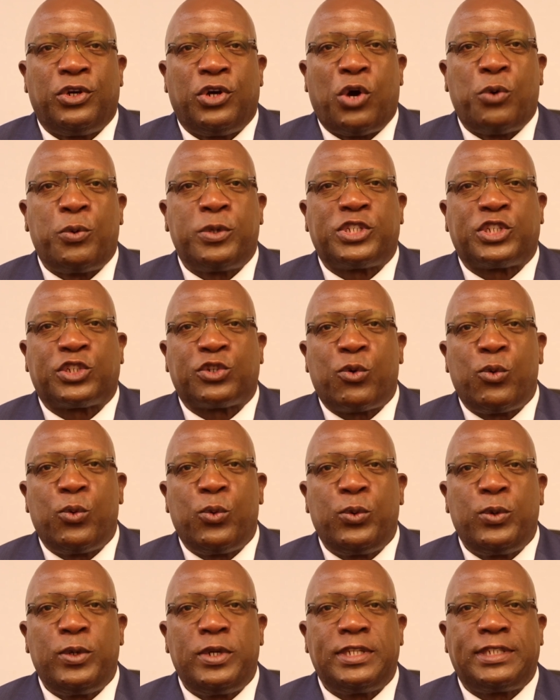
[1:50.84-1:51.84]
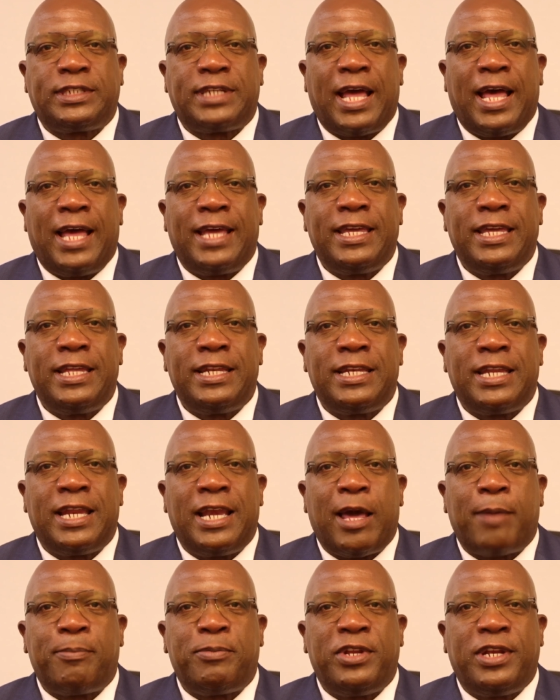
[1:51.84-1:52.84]
Our schools are in
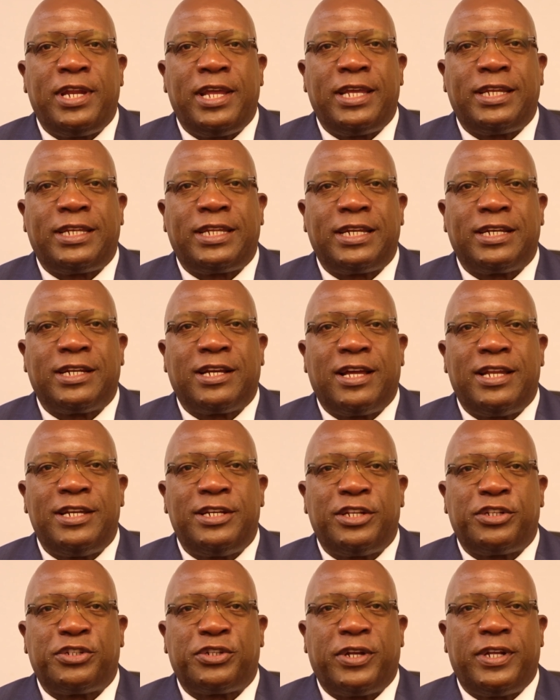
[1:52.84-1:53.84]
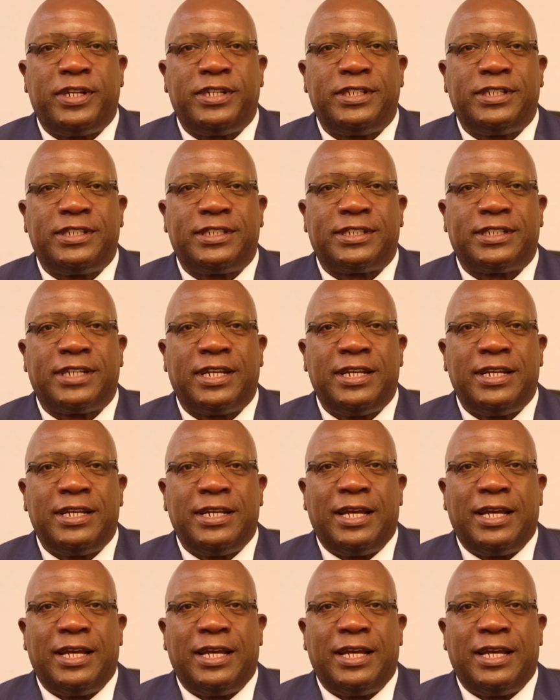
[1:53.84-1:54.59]
dilapidated conditions,